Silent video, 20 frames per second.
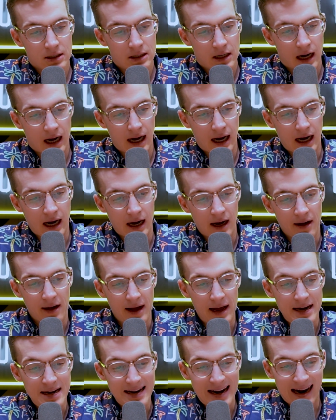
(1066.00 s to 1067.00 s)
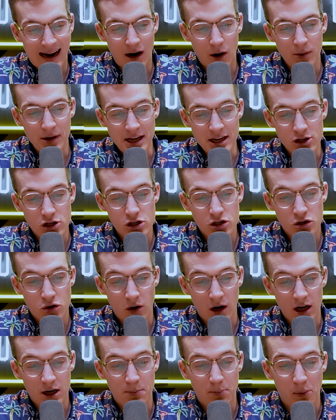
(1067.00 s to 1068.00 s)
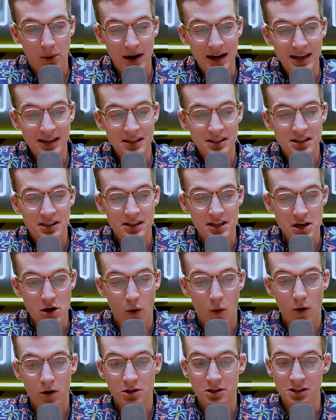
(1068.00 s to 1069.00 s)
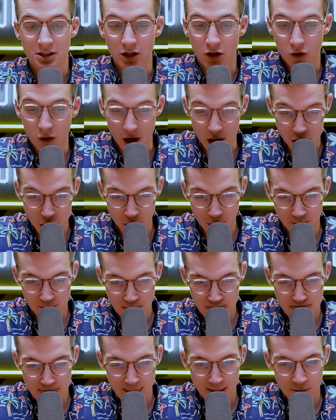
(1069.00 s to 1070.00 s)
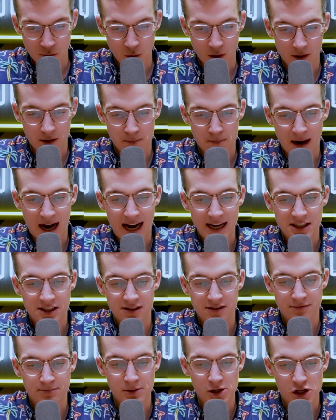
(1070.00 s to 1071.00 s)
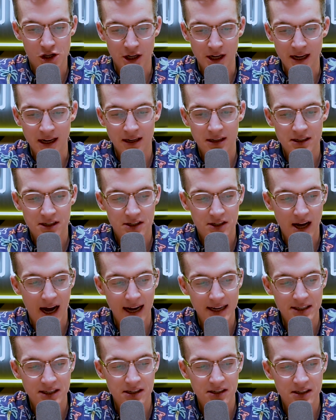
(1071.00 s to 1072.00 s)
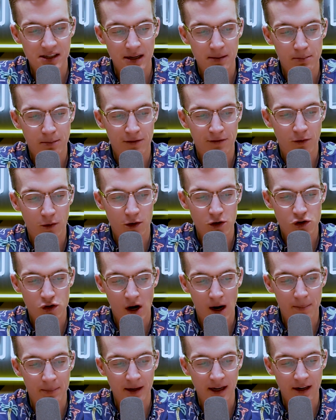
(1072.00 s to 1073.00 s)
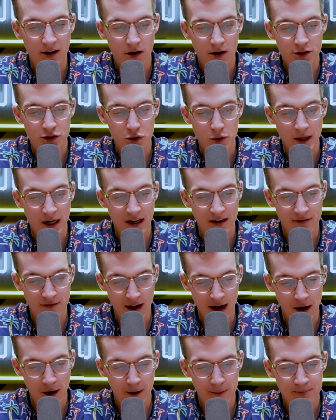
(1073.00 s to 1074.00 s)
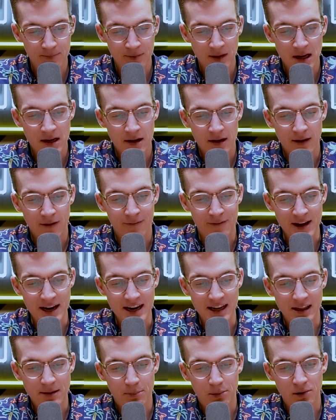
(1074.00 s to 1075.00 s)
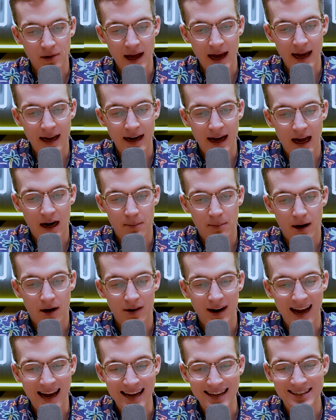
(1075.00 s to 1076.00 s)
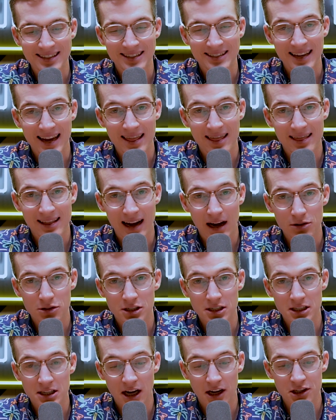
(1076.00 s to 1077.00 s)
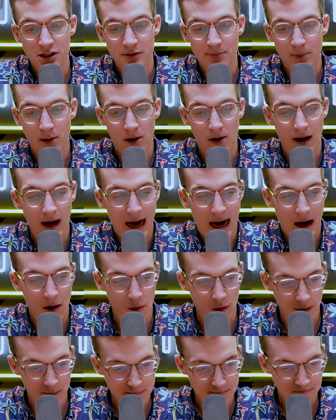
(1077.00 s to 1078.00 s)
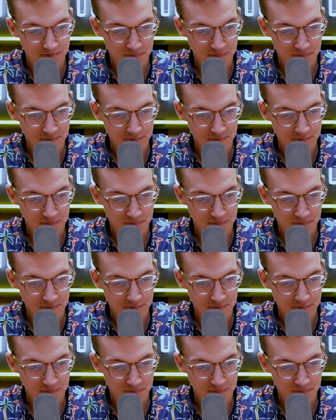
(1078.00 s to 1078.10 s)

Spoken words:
And now each truck brings the ore to the crusher, where the massive machine sizes it before dropping it onto a conveyor, feeding the plant at about 8,000 to 10,000 tons per hour.